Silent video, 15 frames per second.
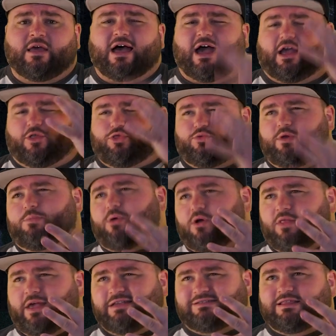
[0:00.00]
I got 3
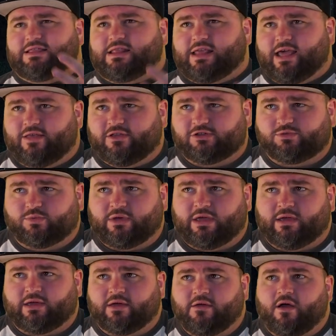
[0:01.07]
parlays of the day this
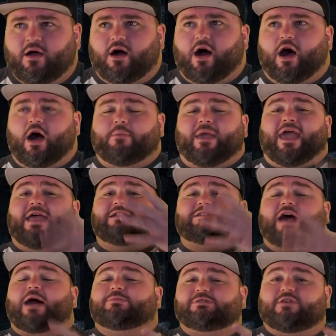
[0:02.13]
week, and
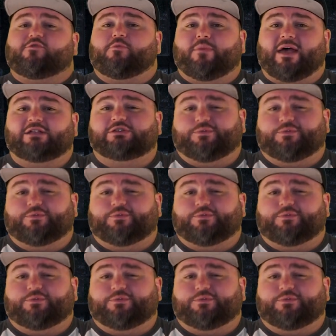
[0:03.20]
top 7 bets.